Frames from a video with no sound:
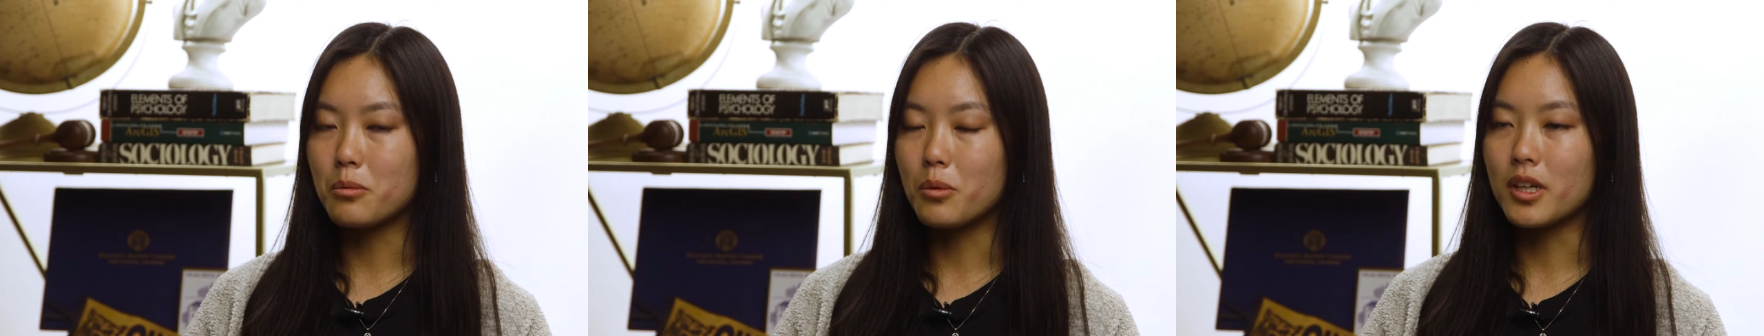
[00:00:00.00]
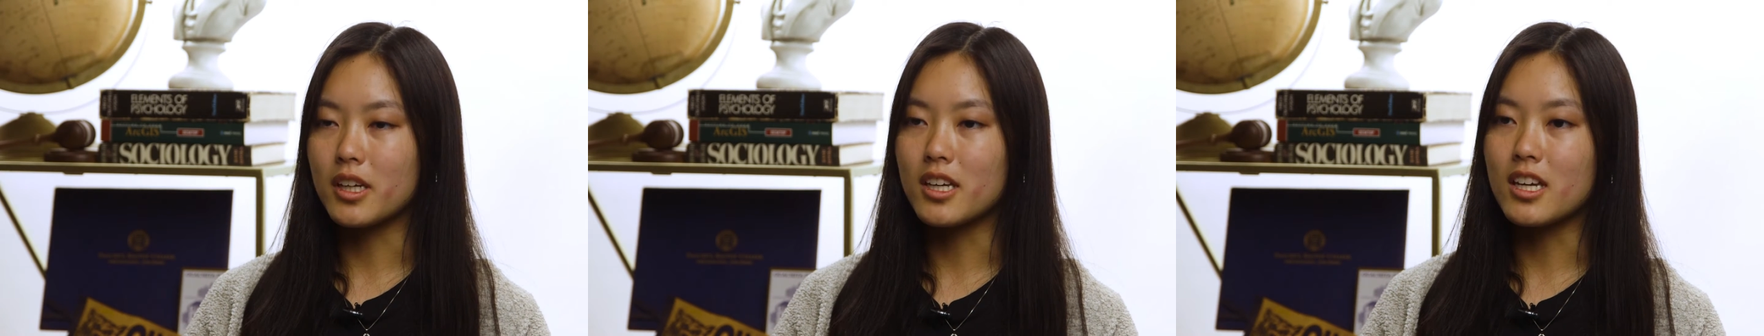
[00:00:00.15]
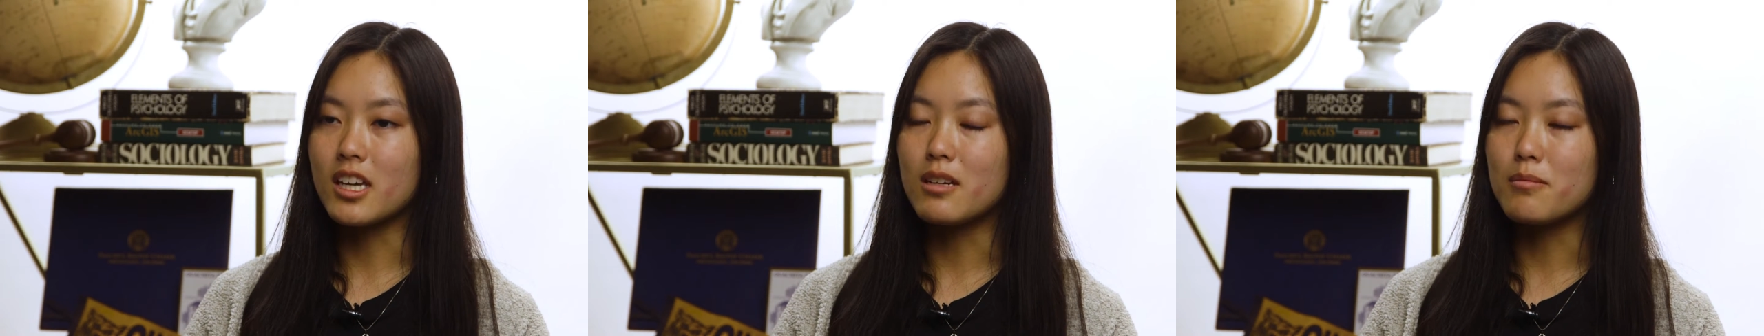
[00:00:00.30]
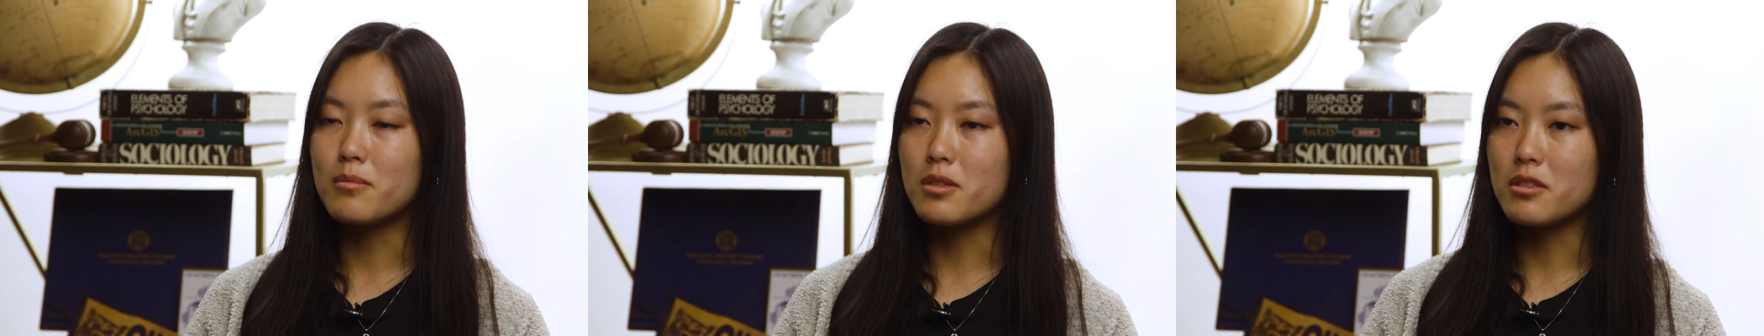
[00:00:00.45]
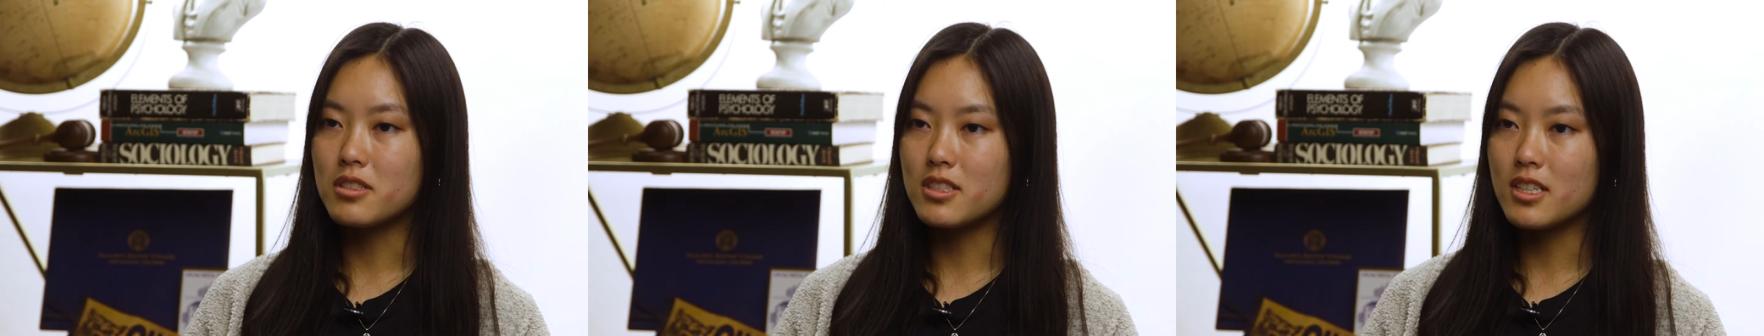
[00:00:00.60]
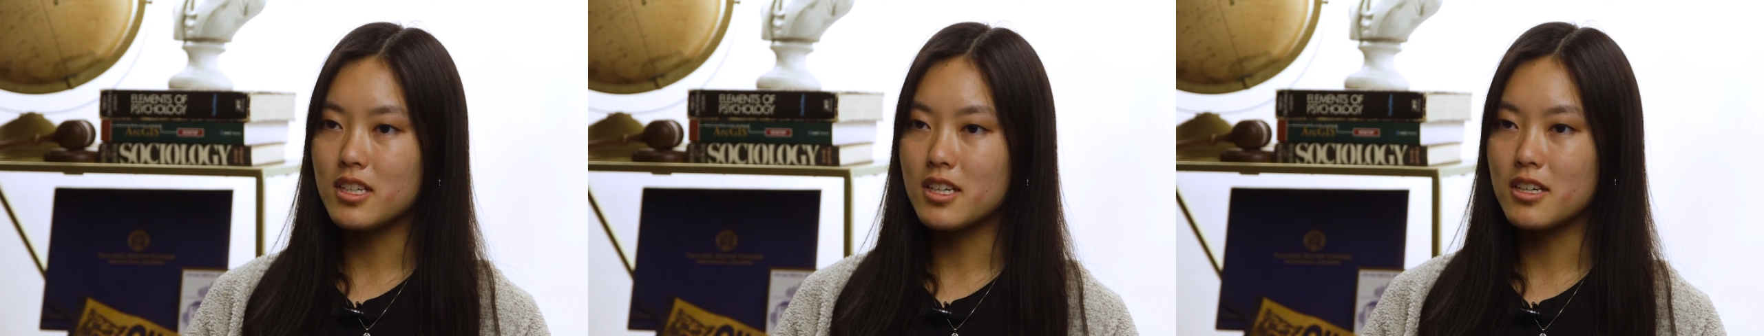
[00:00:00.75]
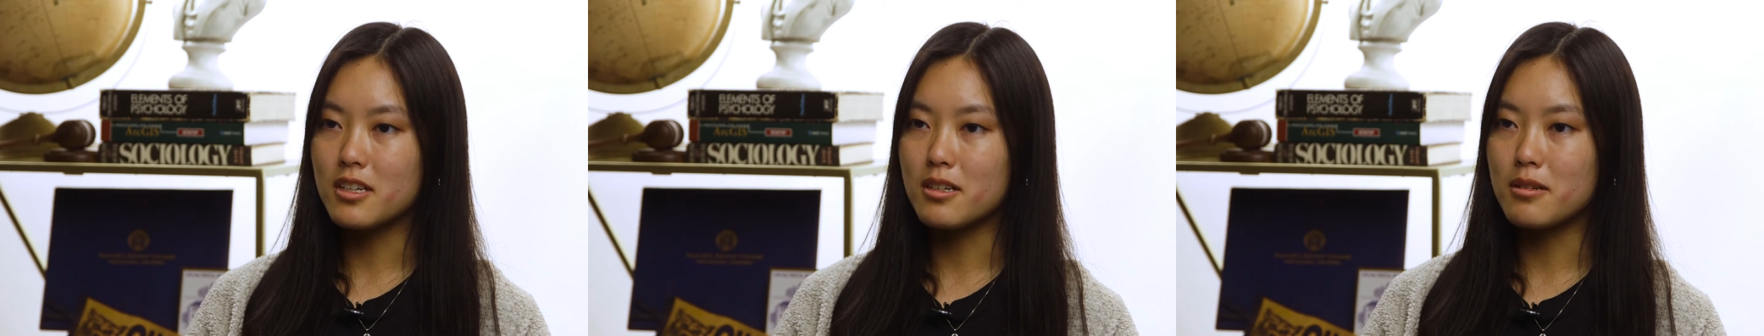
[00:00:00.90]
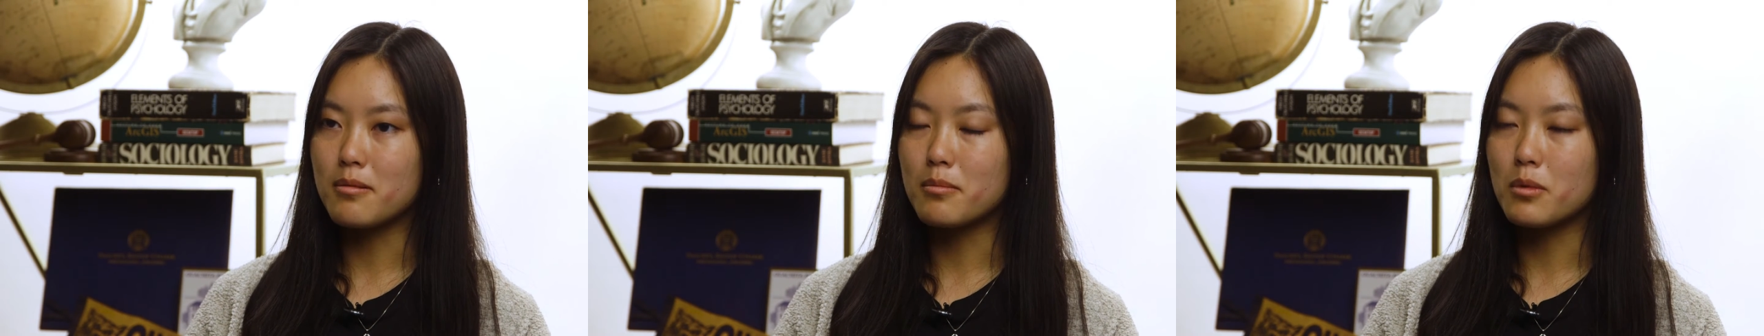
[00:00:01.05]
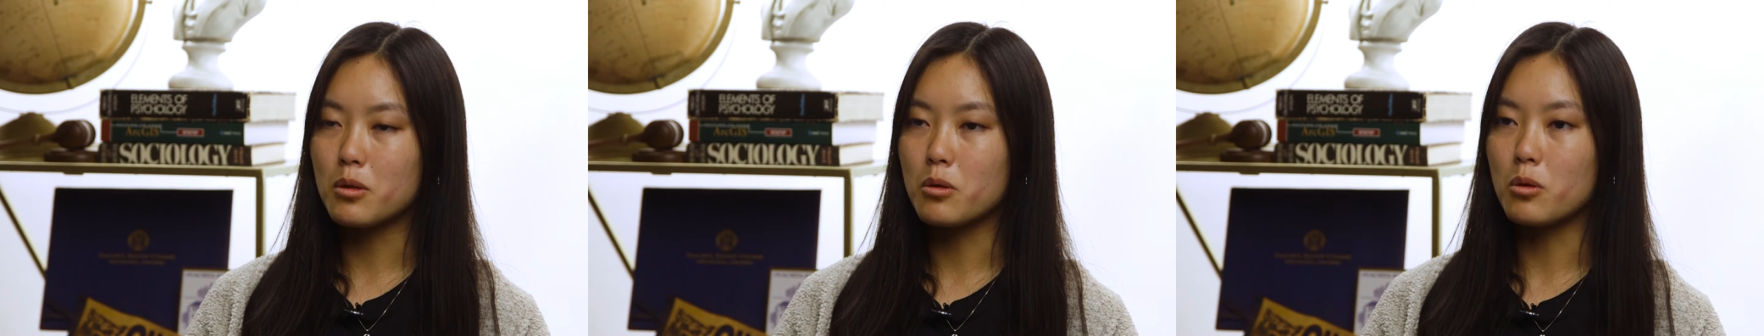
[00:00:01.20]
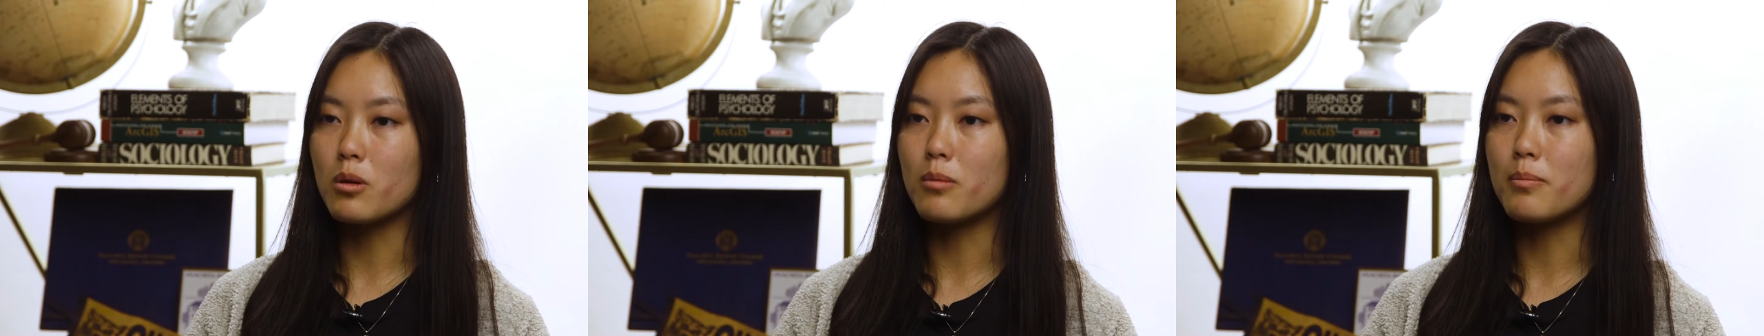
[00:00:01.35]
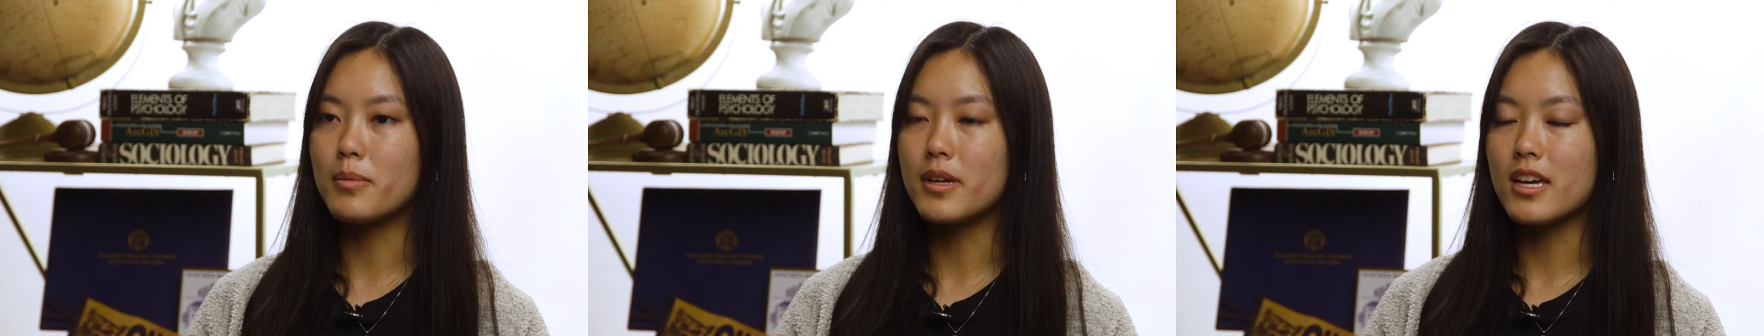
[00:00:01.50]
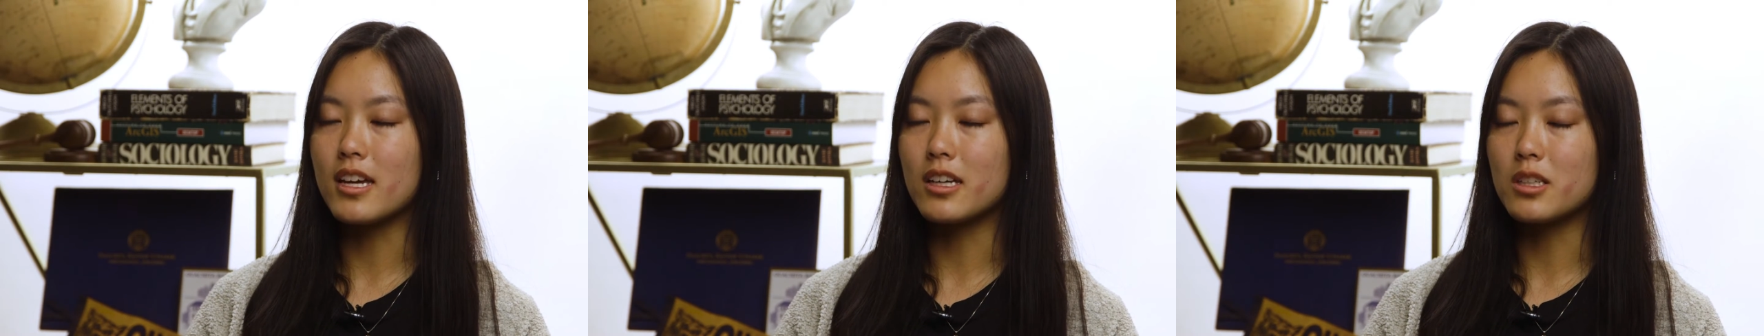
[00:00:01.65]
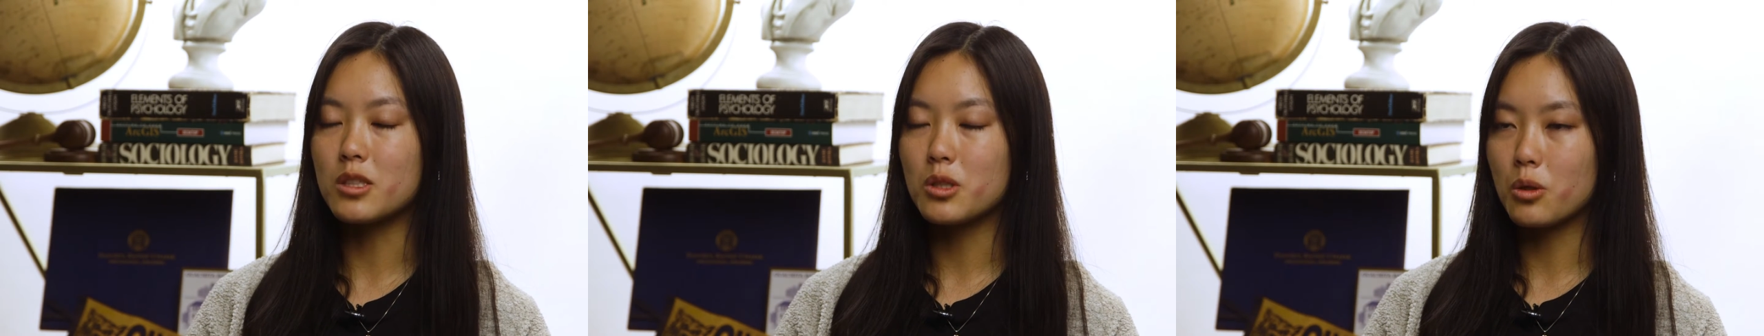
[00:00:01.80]
working in a museum or
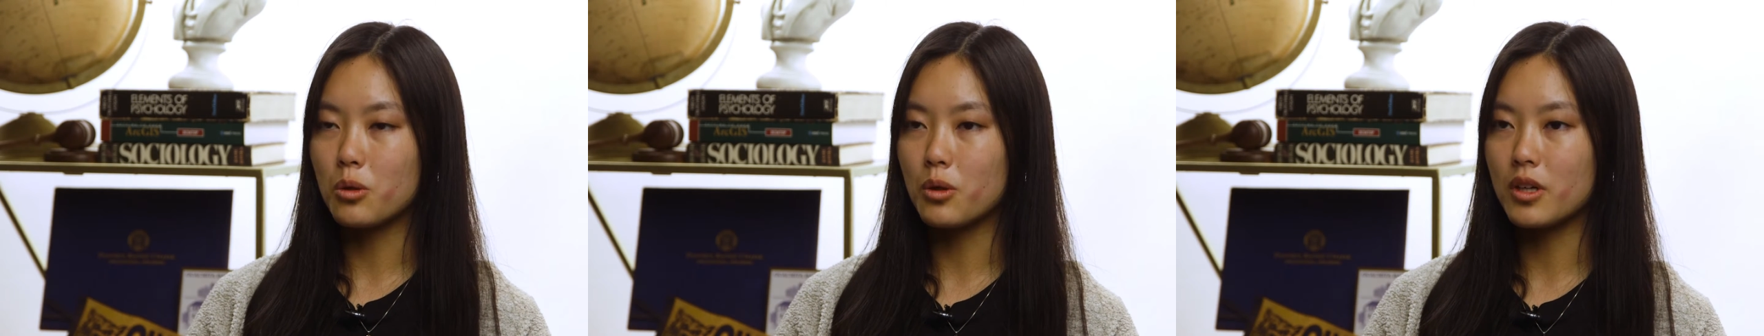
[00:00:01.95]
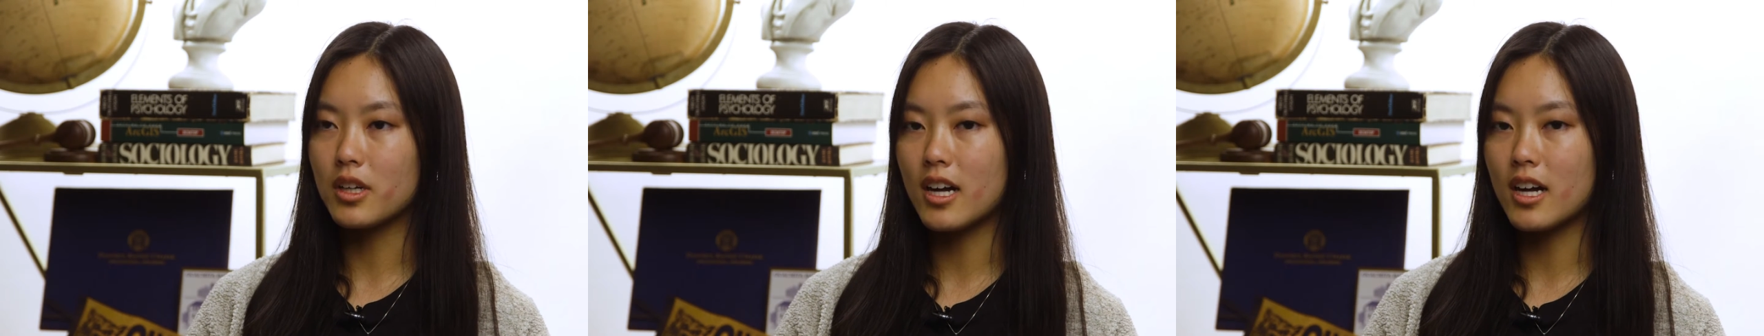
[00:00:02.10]
being a tour